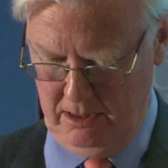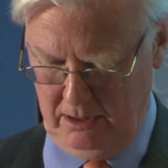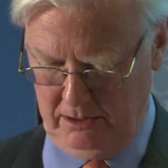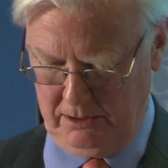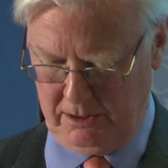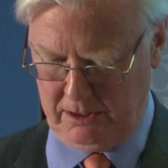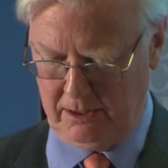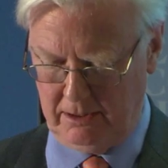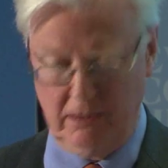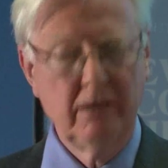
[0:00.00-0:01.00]
It's
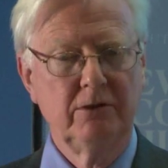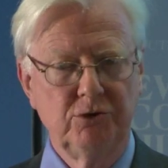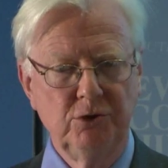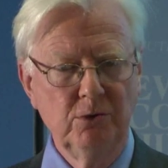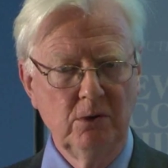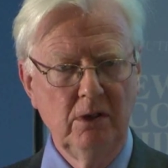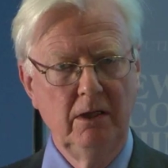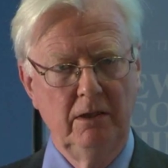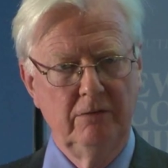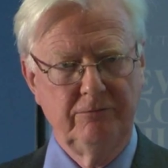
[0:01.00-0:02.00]
a tool
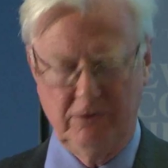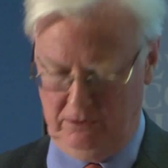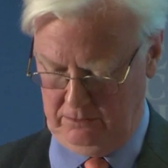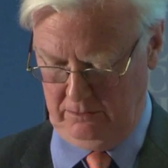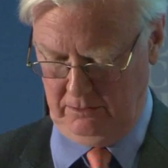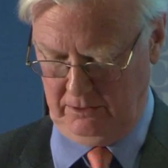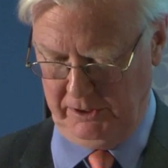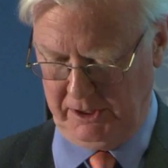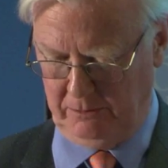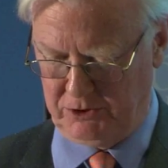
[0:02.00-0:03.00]
for
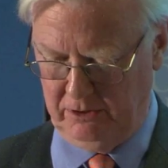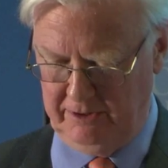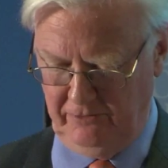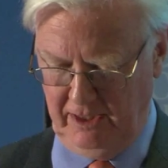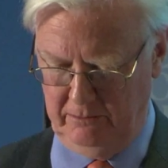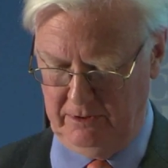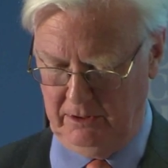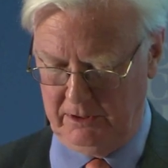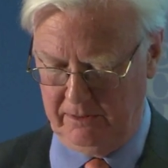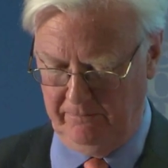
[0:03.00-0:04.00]
conceptual
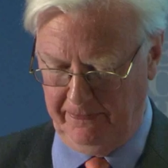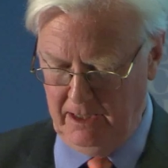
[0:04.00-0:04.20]
developments.